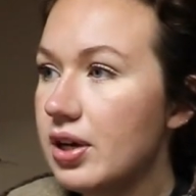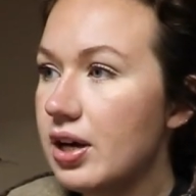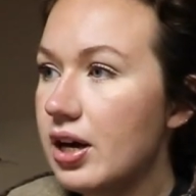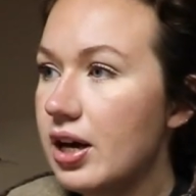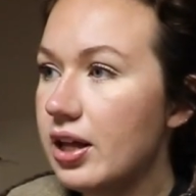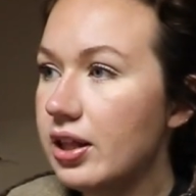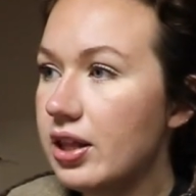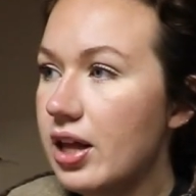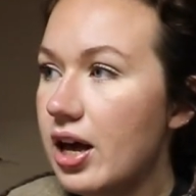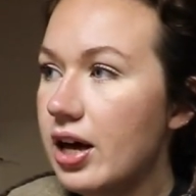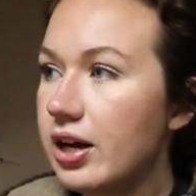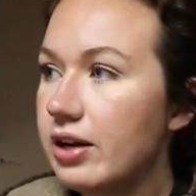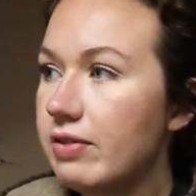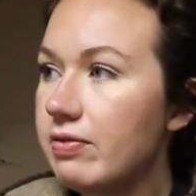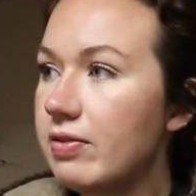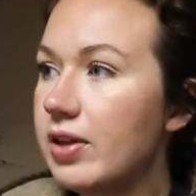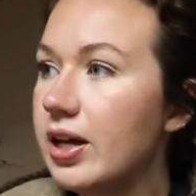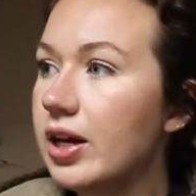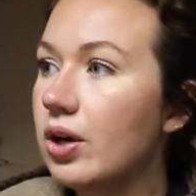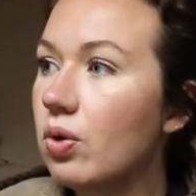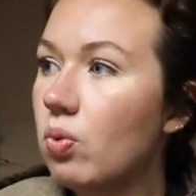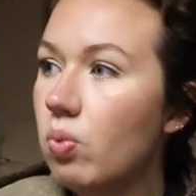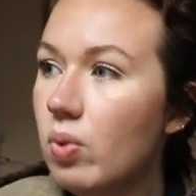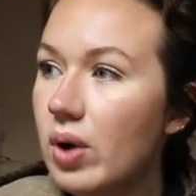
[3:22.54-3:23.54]
a lot of
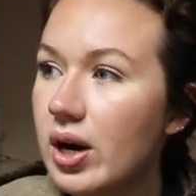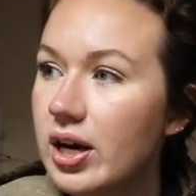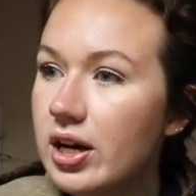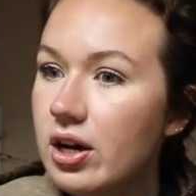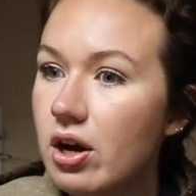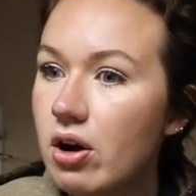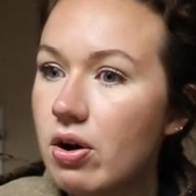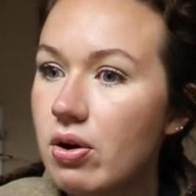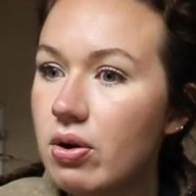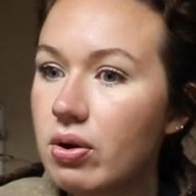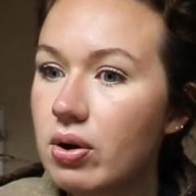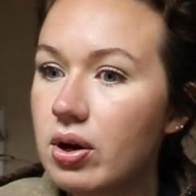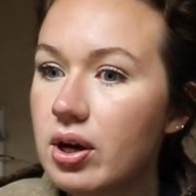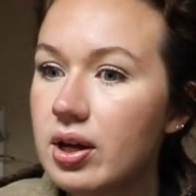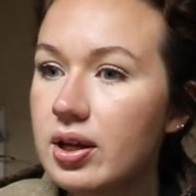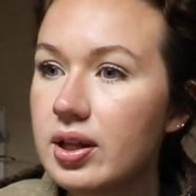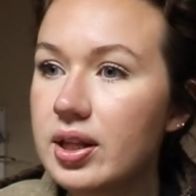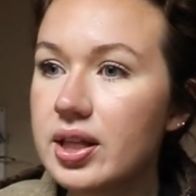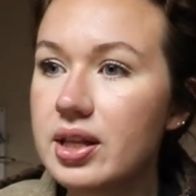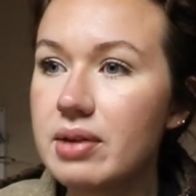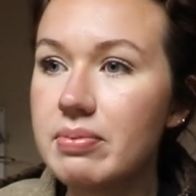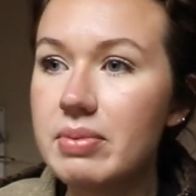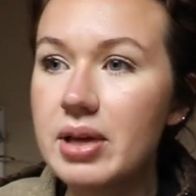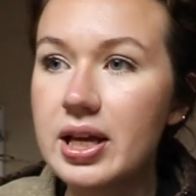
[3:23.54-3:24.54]
like white oak,
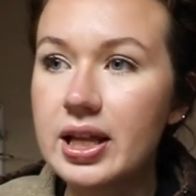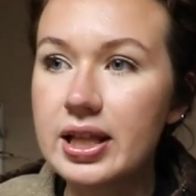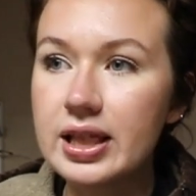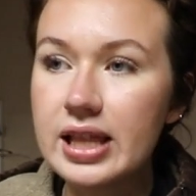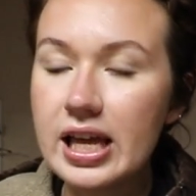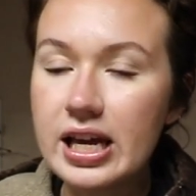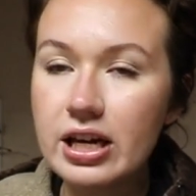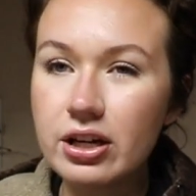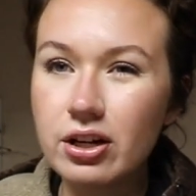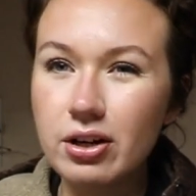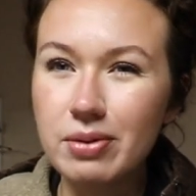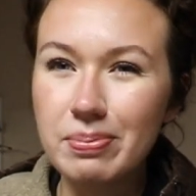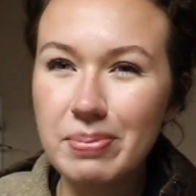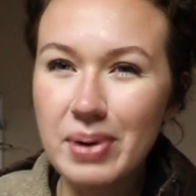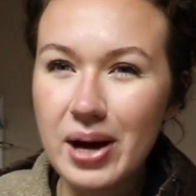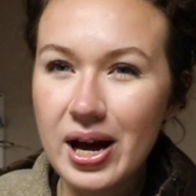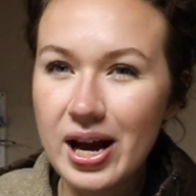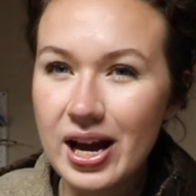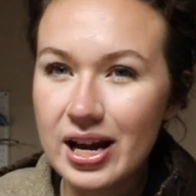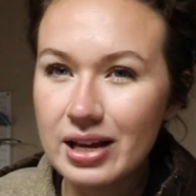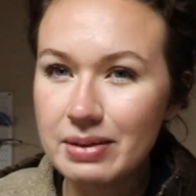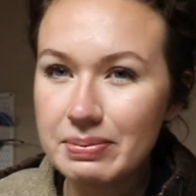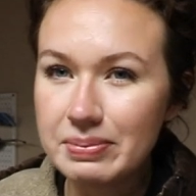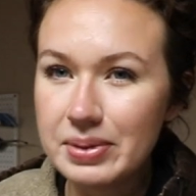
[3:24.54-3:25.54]
some like lighter
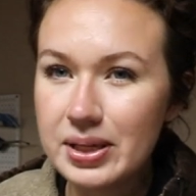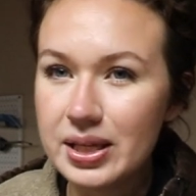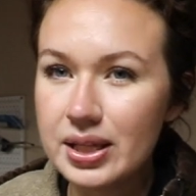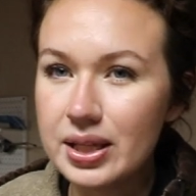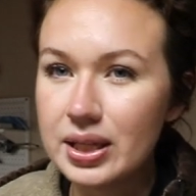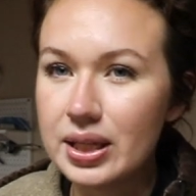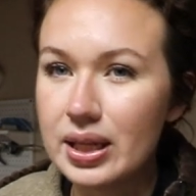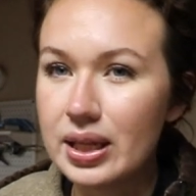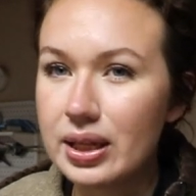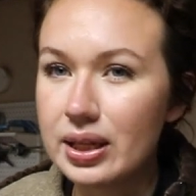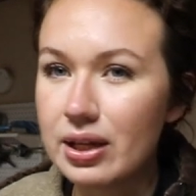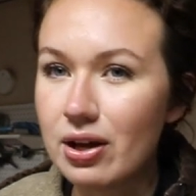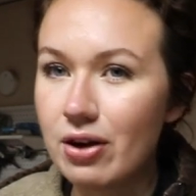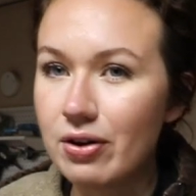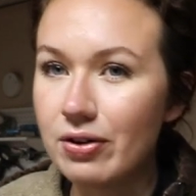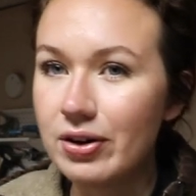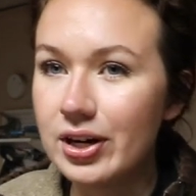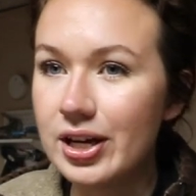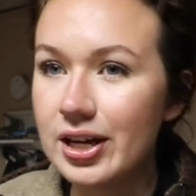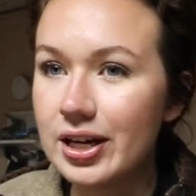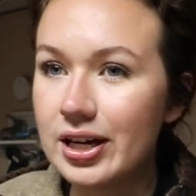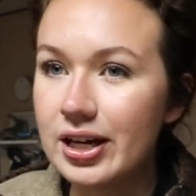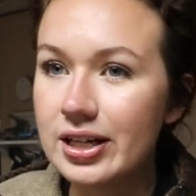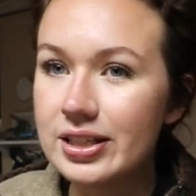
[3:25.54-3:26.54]
pine pieces
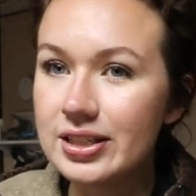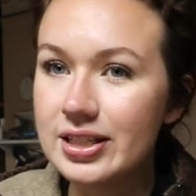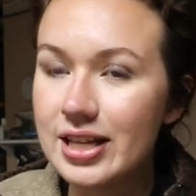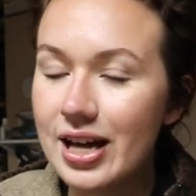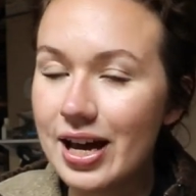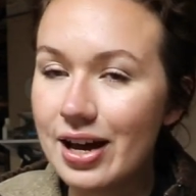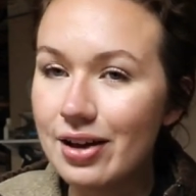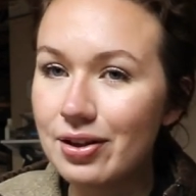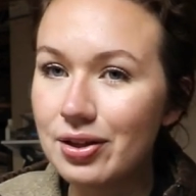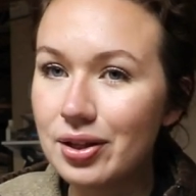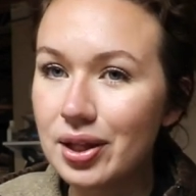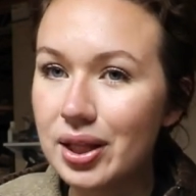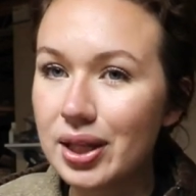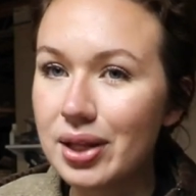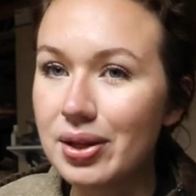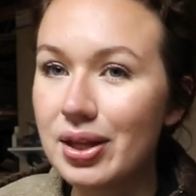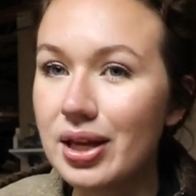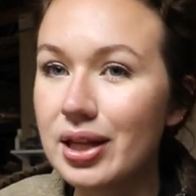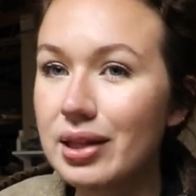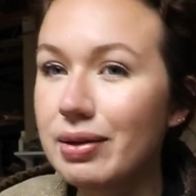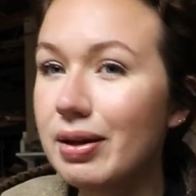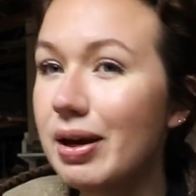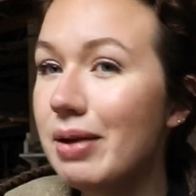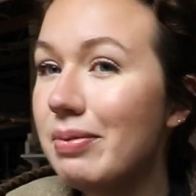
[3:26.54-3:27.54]
already cut down, so
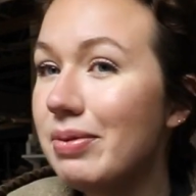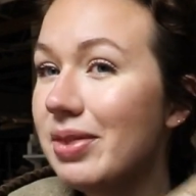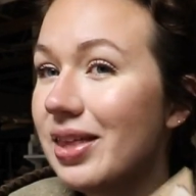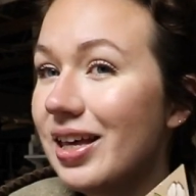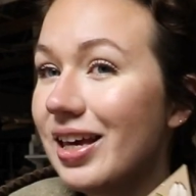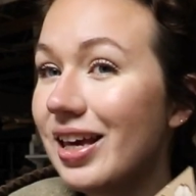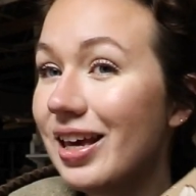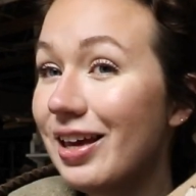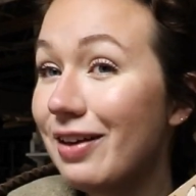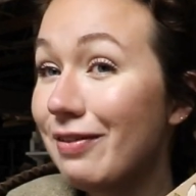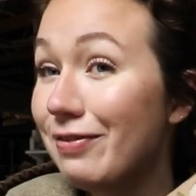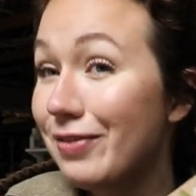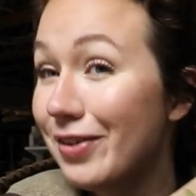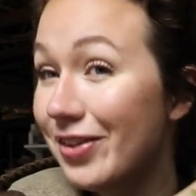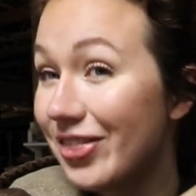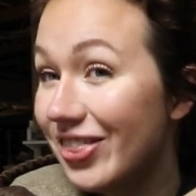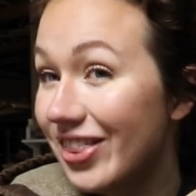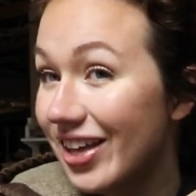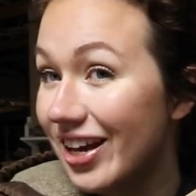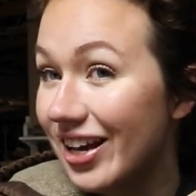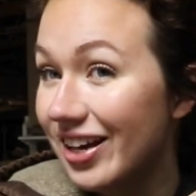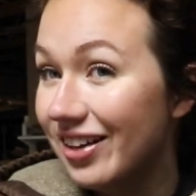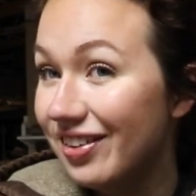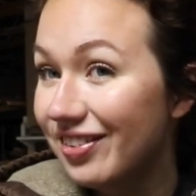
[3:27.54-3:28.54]
that's what I'm thinking for
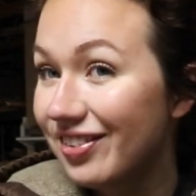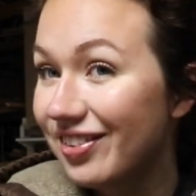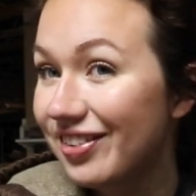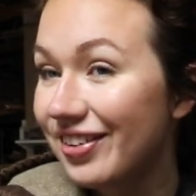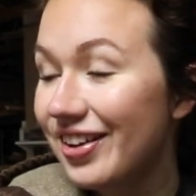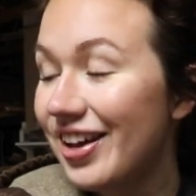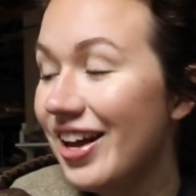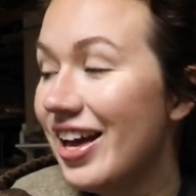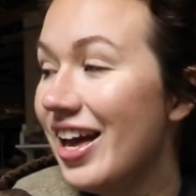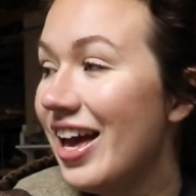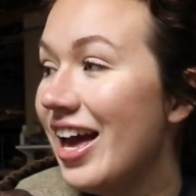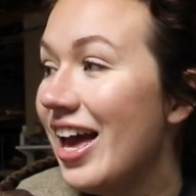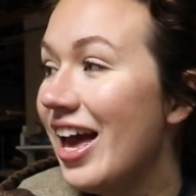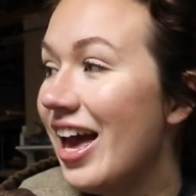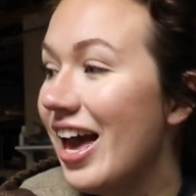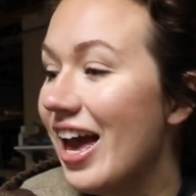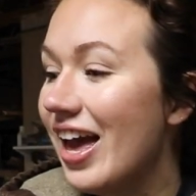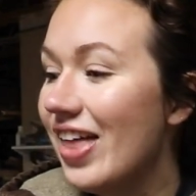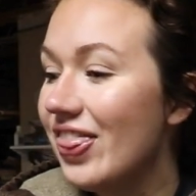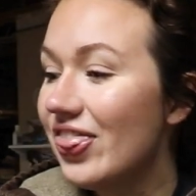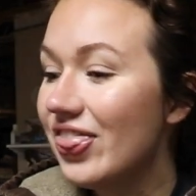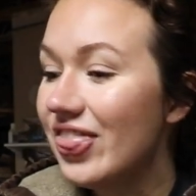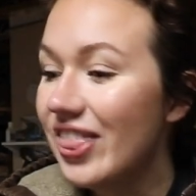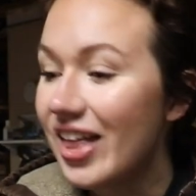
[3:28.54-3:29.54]
this.
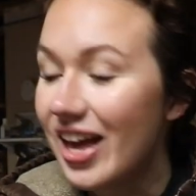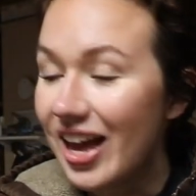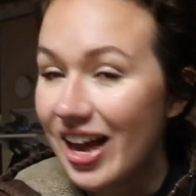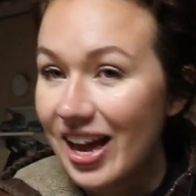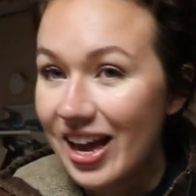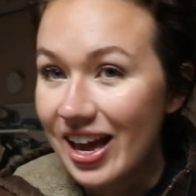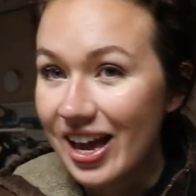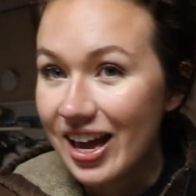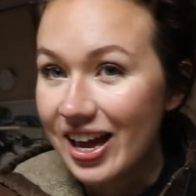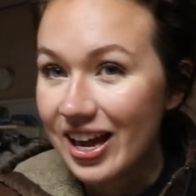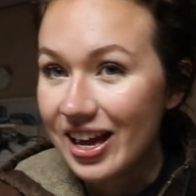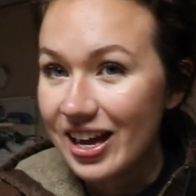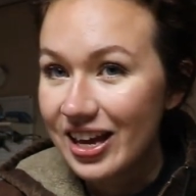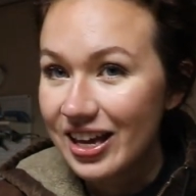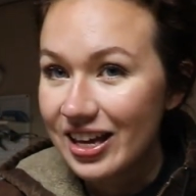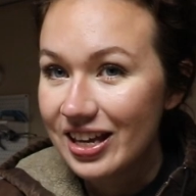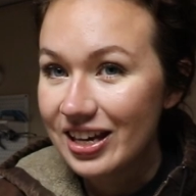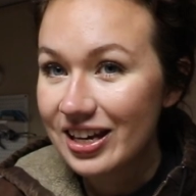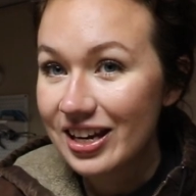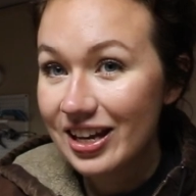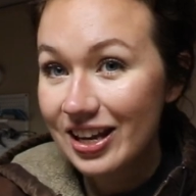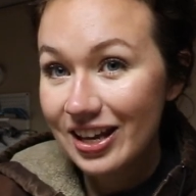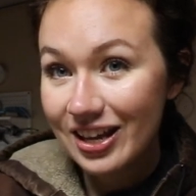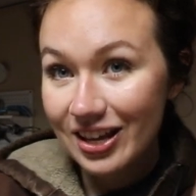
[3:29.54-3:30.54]
And
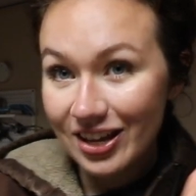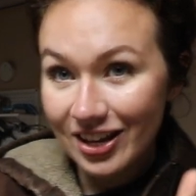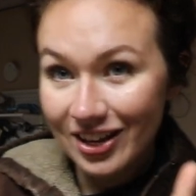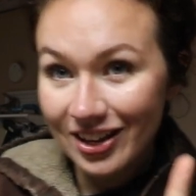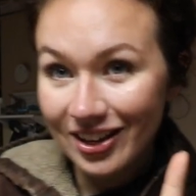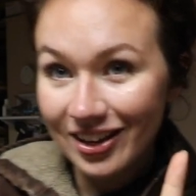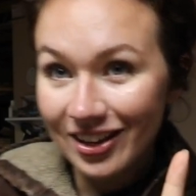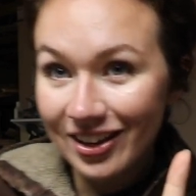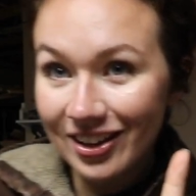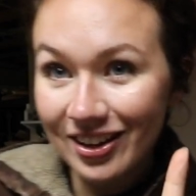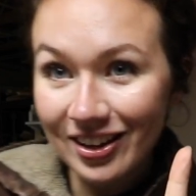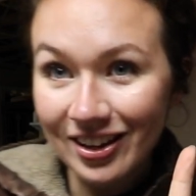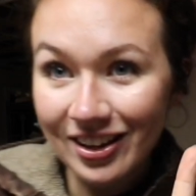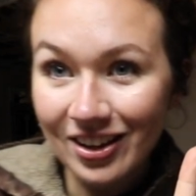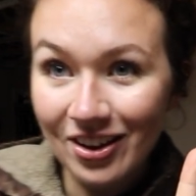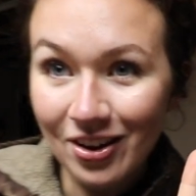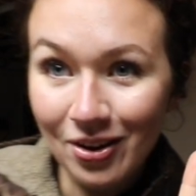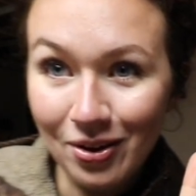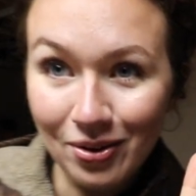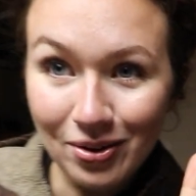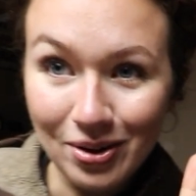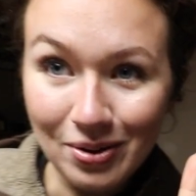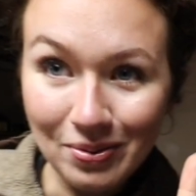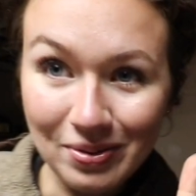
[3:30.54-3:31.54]
then,
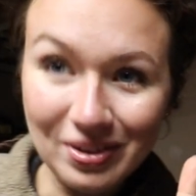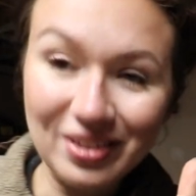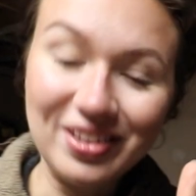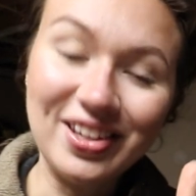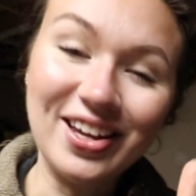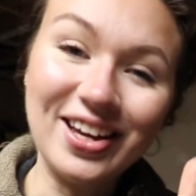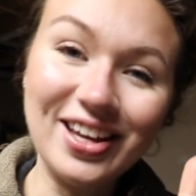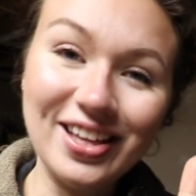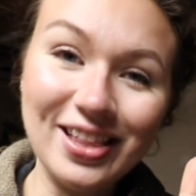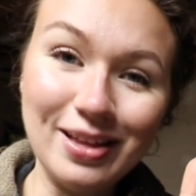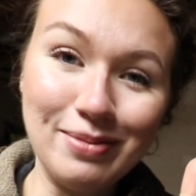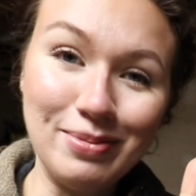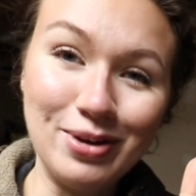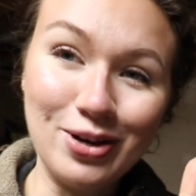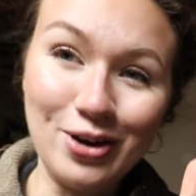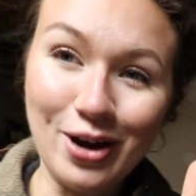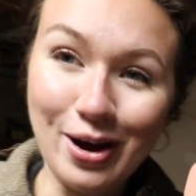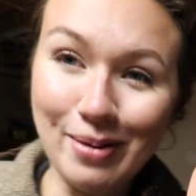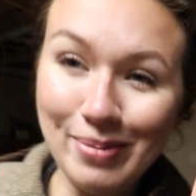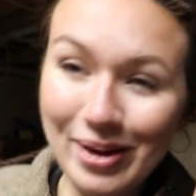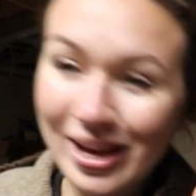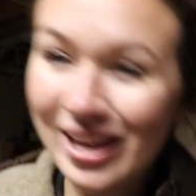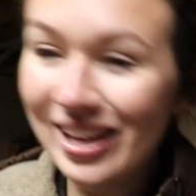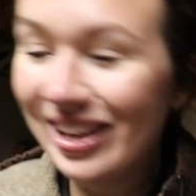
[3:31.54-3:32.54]
hold on one second, let me
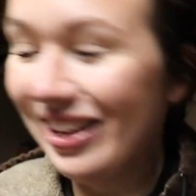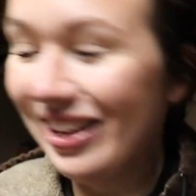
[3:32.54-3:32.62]
grab it.